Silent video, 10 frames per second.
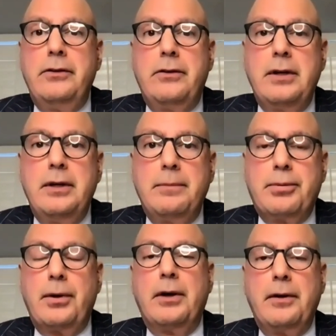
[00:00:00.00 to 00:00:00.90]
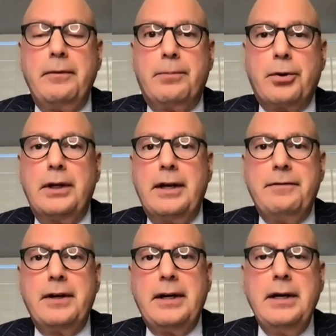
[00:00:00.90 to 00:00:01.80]
is the prolific,
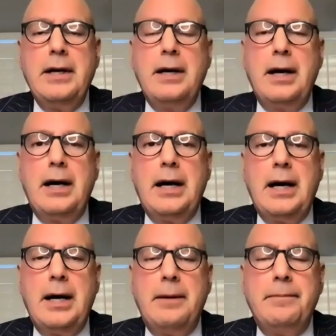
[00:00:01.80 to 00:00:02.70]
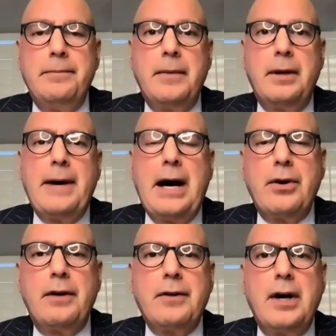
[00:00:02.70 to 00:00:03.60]
prolific um,
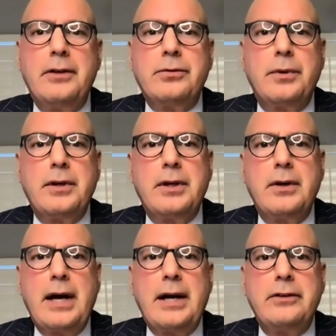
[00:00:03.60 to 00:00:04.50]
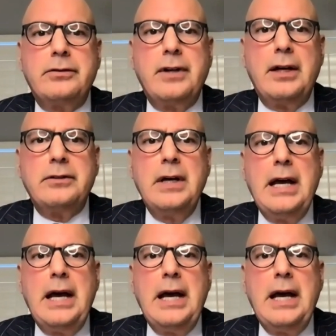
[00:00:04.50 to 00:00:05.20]
amount of guns within the United States?